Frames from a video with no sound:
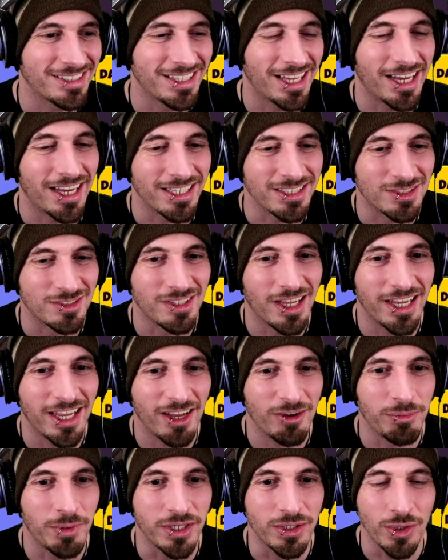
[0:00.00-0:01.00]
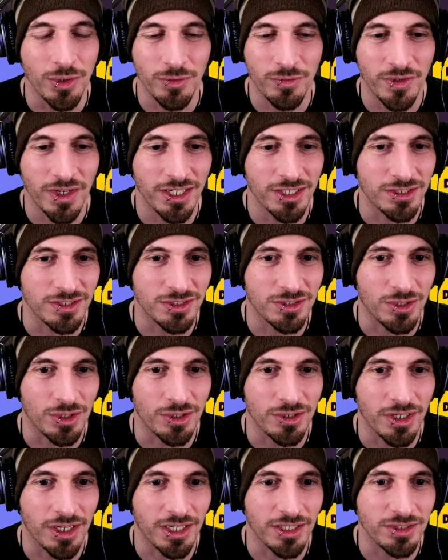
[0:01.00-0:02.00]
yeah, I have my notifications
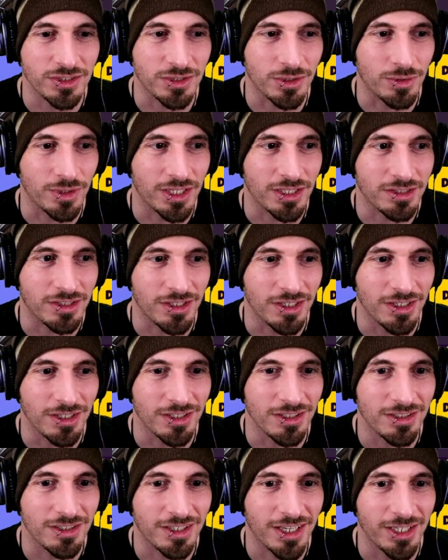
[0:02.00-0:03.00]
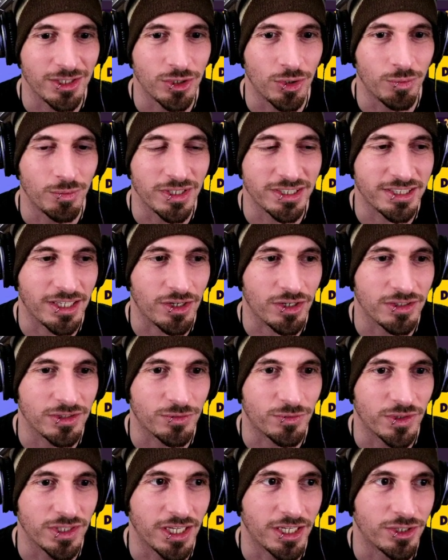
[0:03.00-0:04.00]
turned on so that I don't miss out on
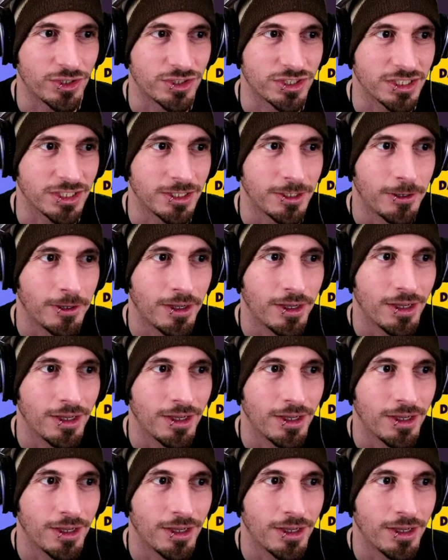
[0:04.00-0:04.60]
the free energy.